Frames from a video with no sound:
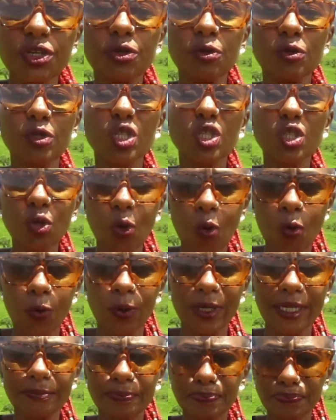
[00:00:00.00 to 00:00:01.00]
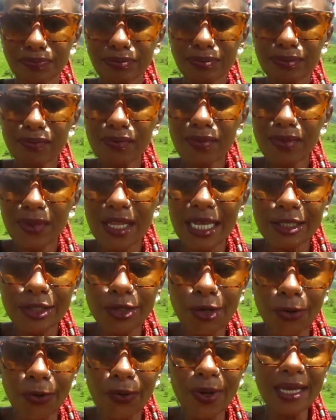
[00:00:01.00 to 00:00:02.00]
your soul.
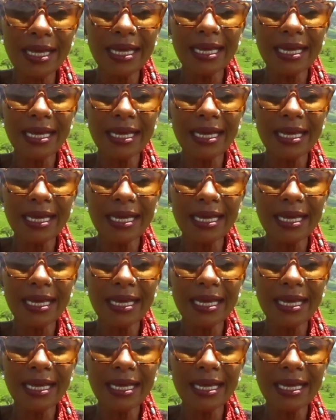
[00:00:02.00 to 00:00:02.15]
So